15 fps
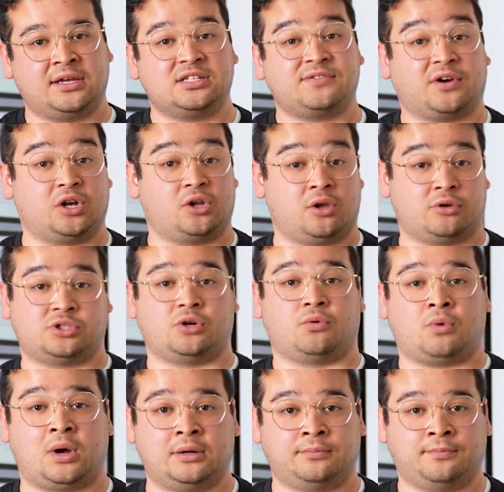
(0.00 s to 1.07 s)
It's very close to
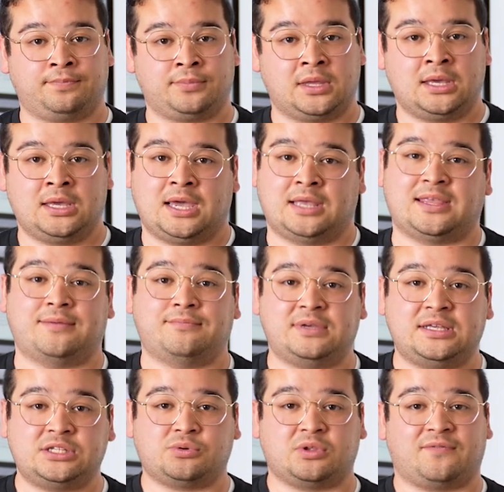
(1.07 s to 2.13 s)
one. And that
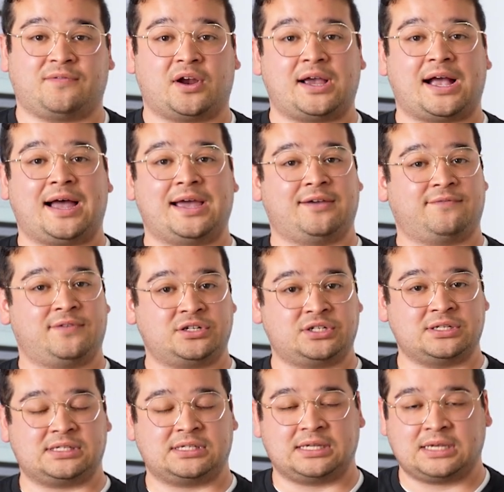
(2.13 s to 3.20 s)
means with very high
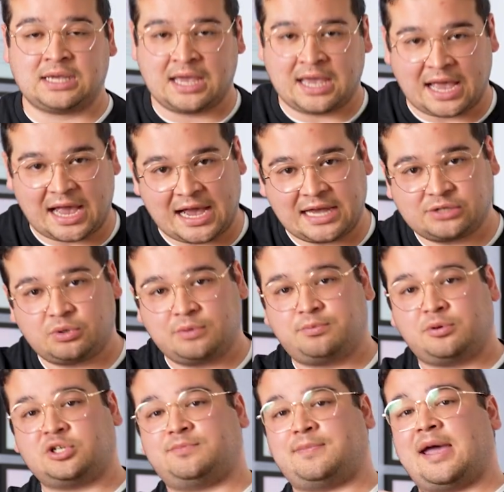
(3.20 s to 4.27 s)
efficiency, as we
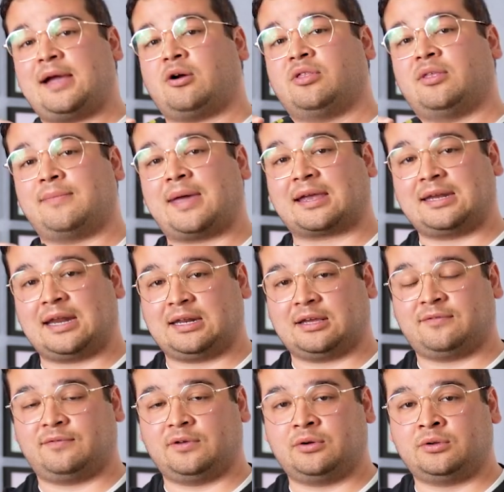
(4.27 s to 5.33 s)
push back on the magnetic
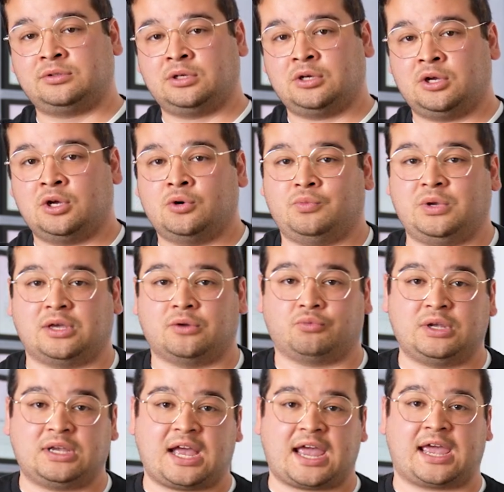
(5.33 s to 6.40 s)
field, we can
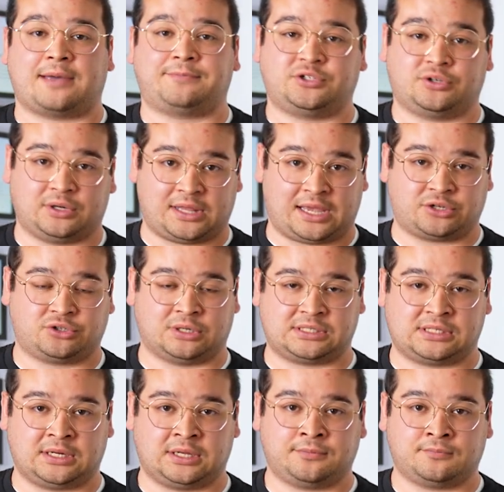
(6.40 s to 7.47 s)
recapture
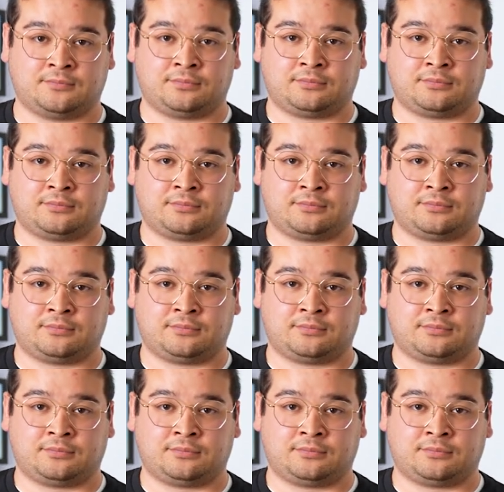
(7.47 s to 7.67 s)
electricity.